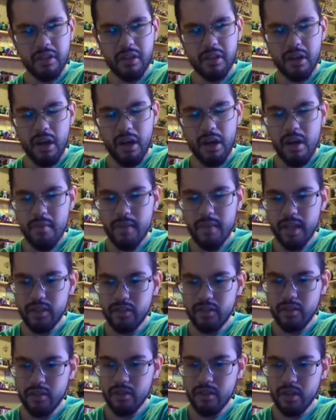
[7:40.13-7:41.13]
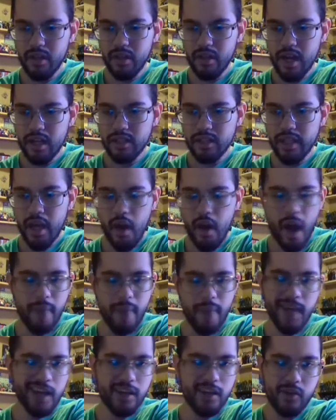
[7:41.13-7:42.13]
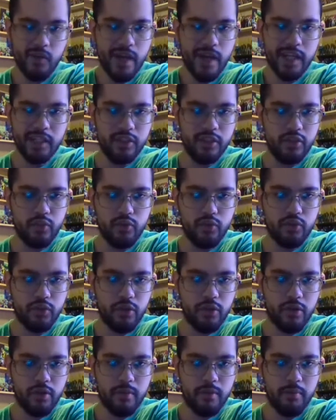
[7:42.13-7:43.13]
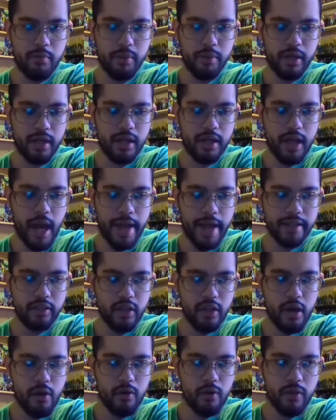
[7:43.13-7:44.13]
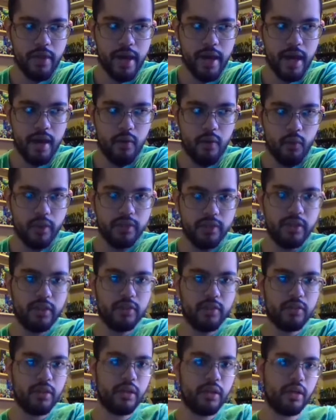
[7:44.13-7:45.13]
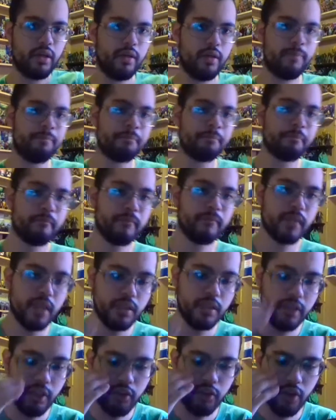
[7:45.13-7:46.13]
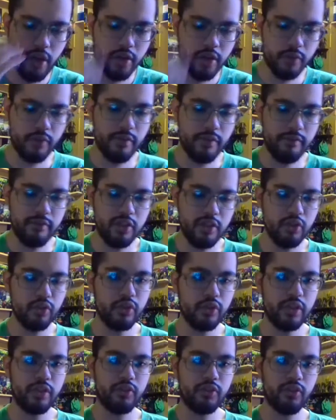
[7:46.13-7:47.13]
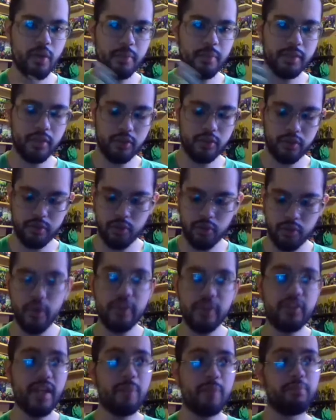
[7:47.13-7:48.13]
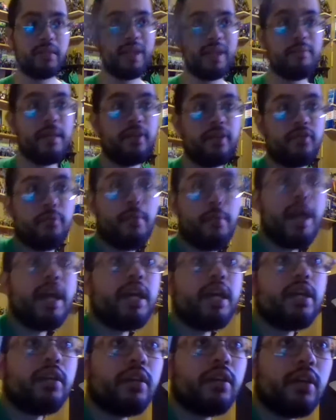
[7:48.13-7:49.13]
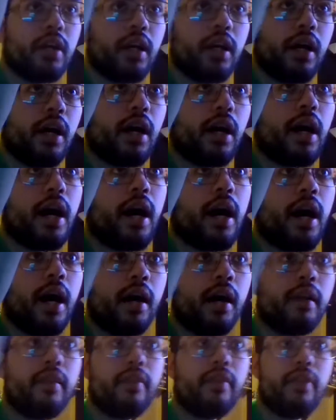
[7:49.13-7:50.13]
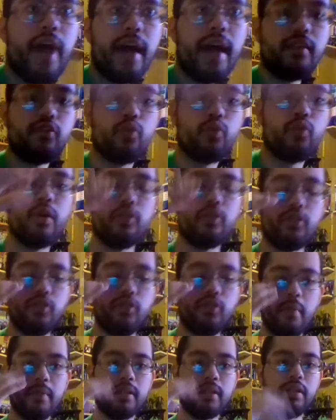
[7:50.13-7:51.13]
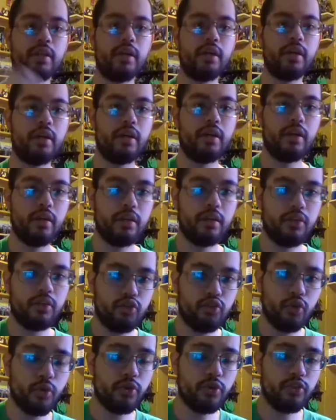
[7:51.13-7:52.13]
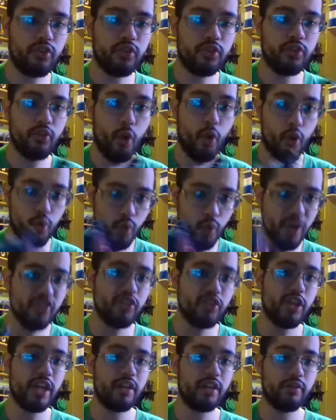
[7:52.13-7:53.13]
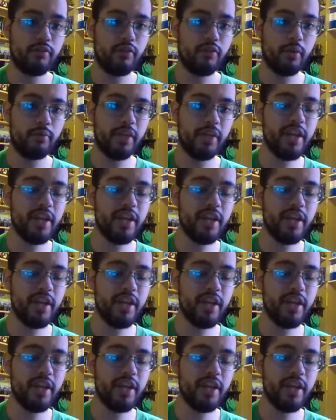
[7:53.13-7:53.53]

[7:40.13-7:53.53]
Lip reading: Oh my dear god! Now I'm not a Reddit user, but I know that when they started reviewing some of the toys that Playmates made, that's where some of the sources originated from.